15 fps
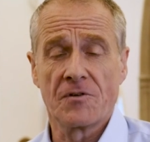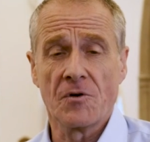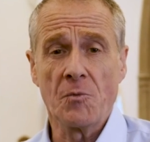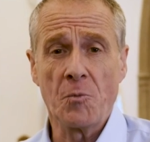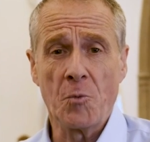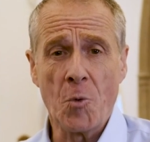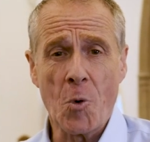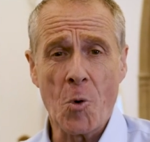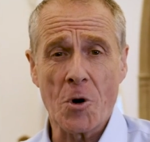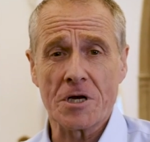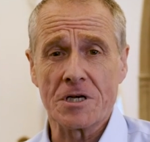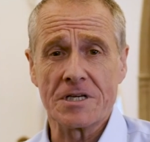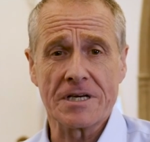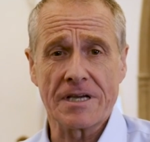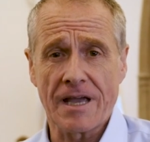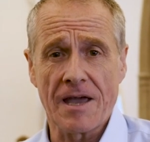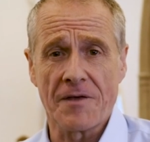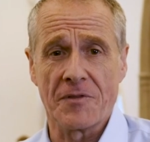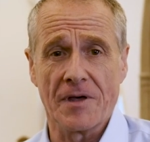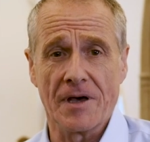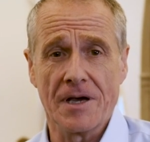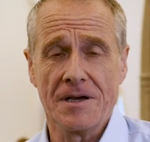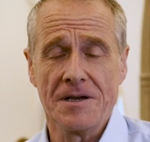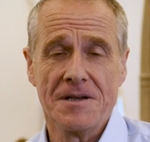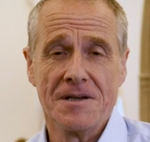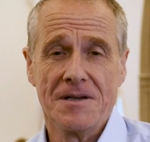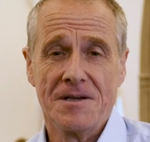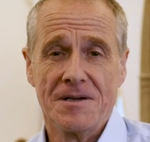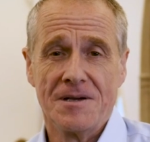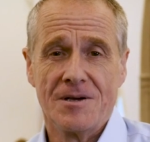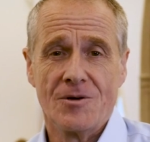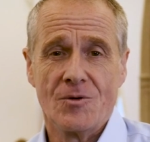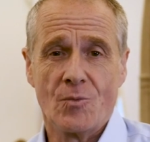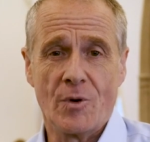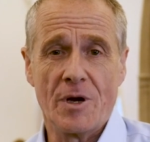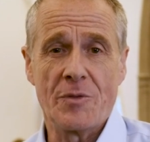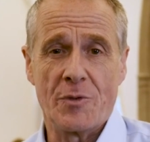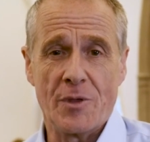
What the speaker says: to walk together with